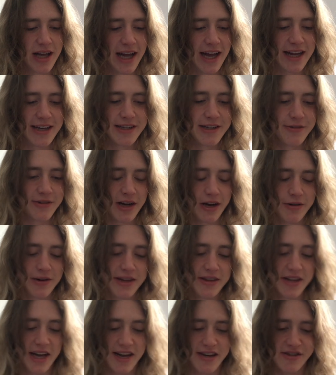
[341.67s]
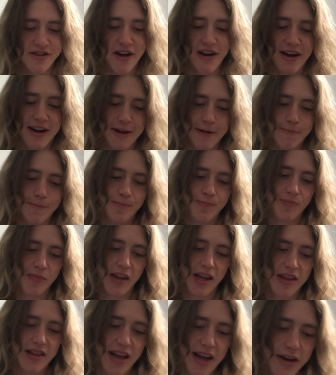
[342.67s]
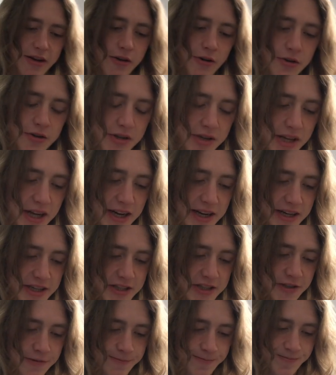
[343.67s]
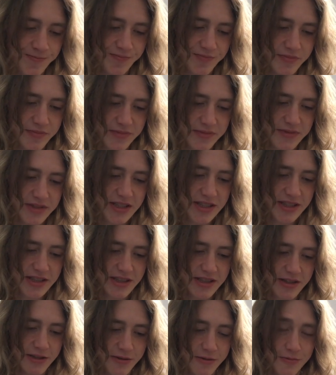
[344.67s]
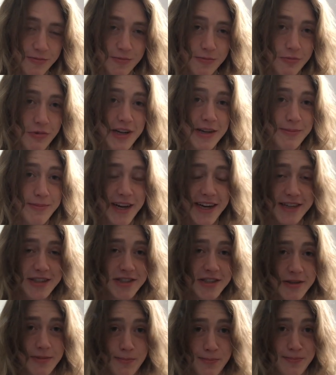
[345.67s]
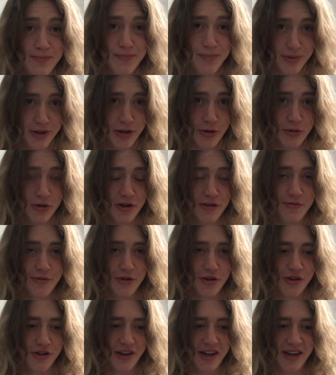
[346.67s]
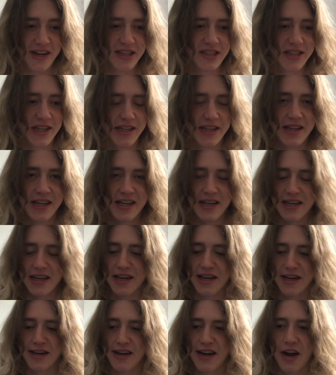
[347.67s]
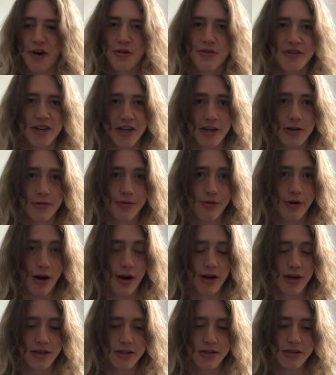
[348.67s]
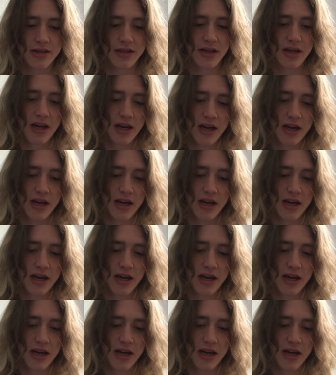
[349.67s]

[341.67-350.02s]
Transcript: And you know, in that time, in that golden age, we made some beautiful things, like the Celtic cross.